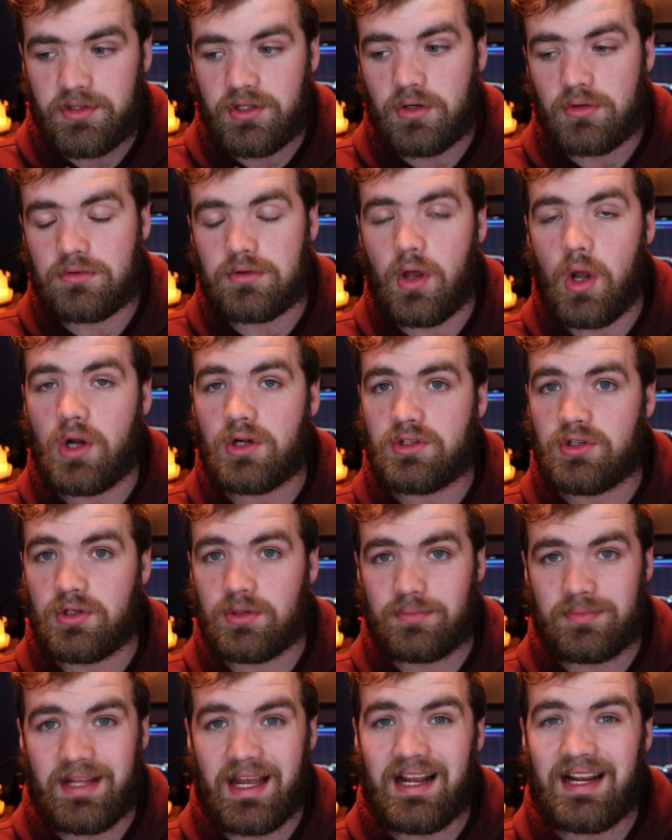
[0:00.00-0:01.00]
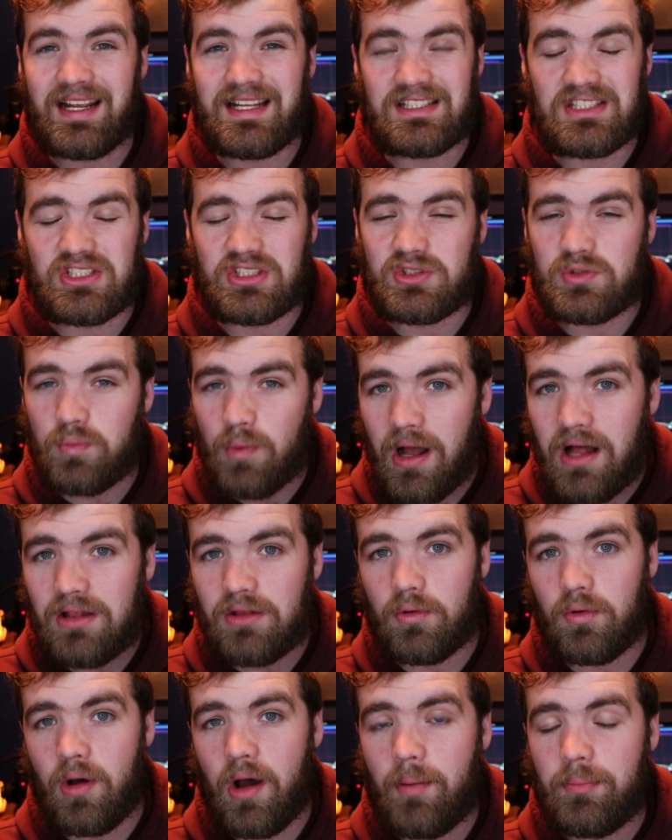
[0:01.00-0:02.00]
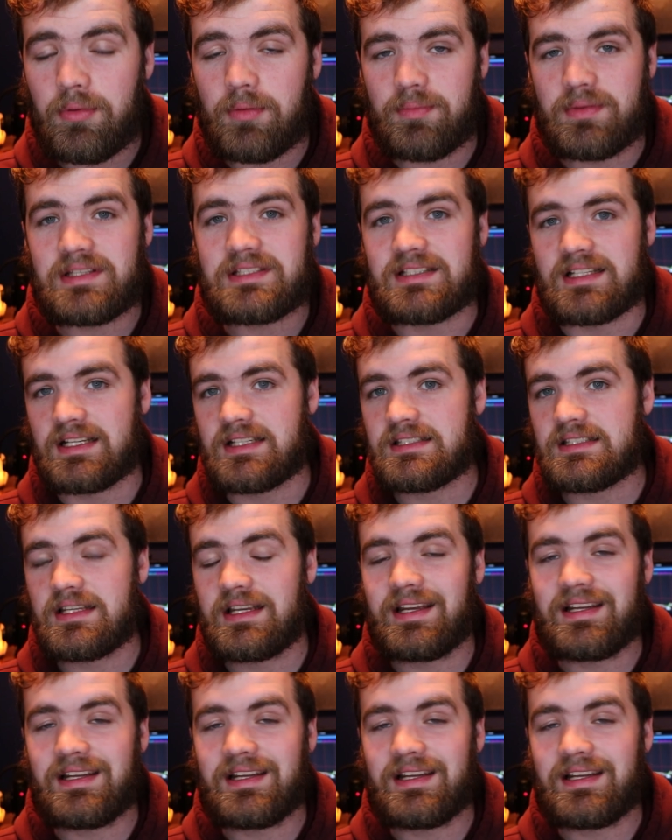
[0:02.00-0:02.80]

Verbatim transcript: You know, long-term debt can swallow up a business.